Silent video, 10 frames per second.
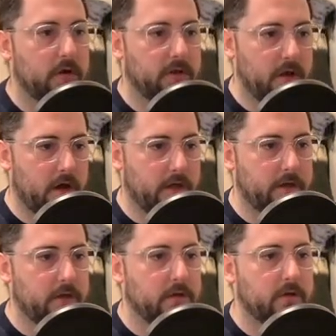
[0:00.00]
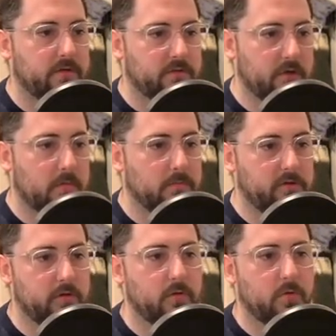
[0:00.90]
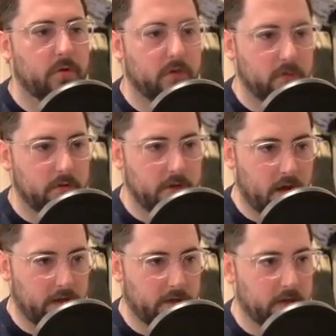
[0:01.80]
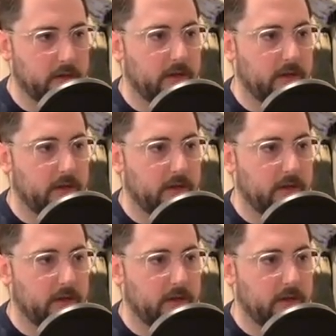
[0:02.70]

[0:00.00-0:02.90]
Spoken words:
none, sum 2, none.